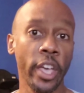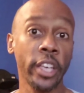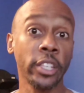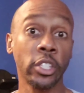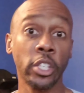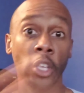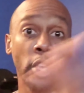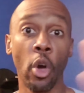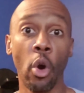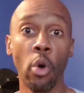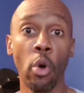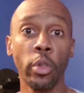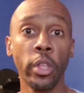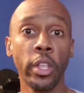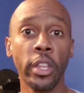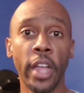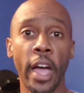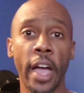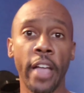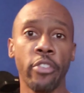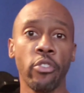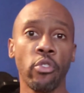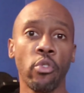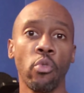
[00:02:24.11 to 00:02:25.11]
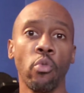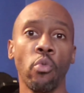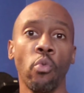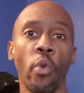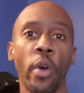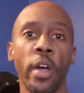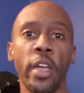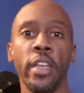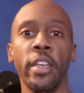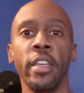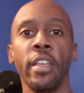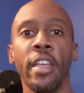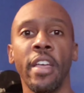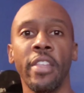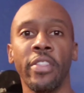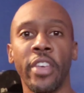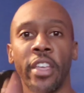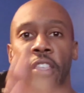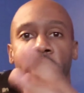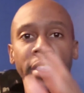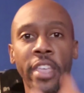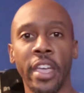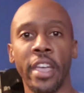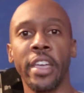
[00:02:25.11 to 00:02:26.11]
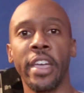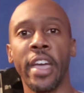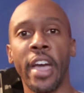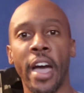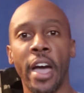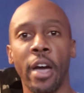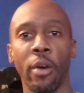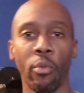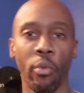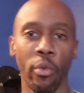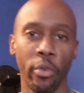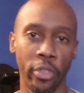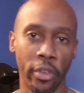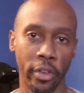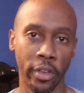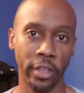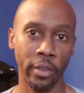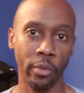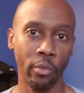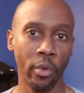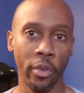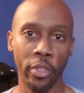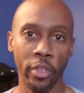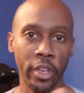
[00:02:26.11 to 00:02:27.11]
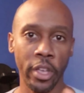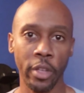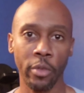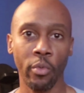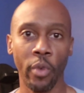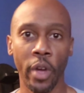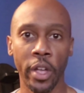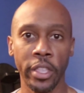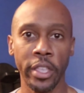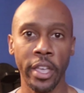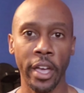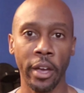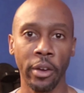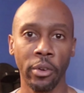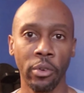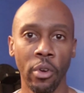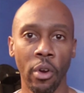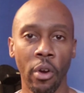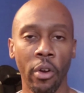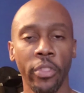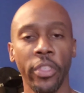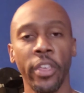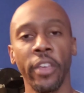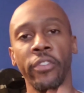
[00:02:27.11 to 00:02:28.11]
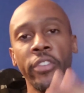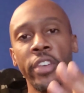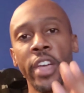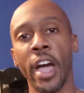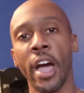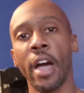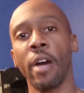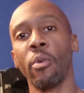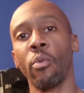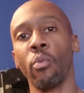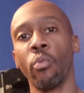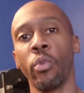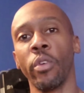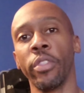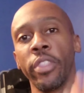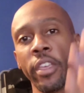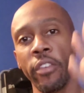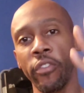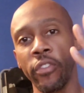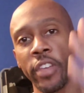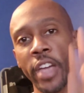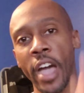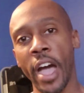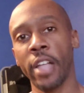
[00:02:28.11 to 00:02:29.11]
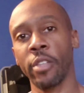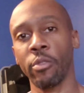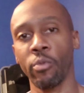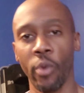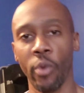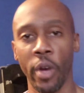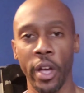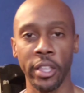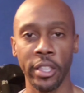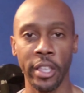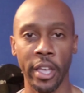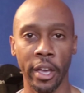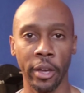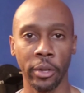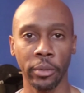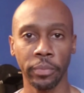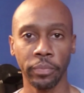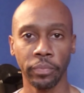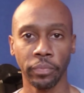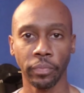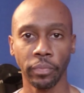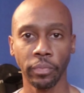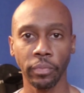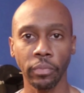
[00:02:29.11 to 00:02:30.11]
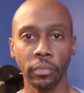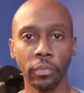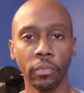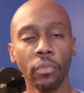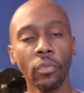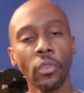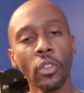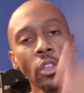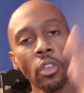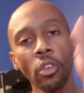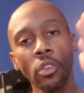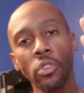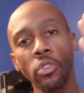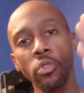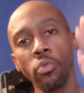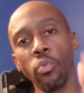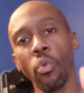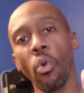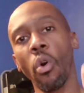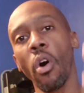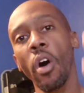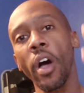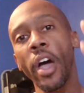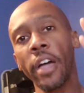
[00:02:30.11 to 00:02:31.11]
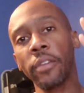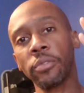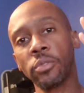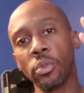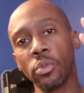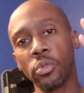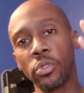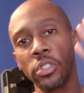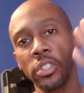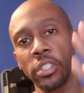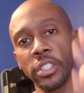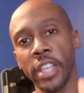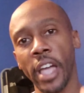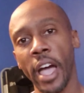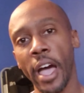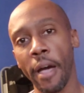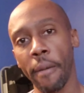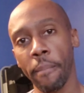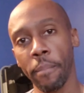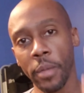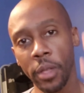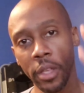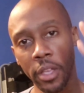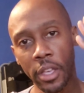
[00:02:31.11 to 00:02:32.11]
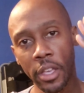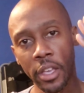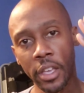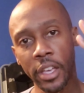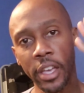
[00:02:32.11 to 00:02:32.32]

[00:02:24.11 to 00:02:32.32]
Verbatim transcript: That's the only logical way that they got where they're, where they're getting right now, or they've got what they've gotten right now. You all have to stop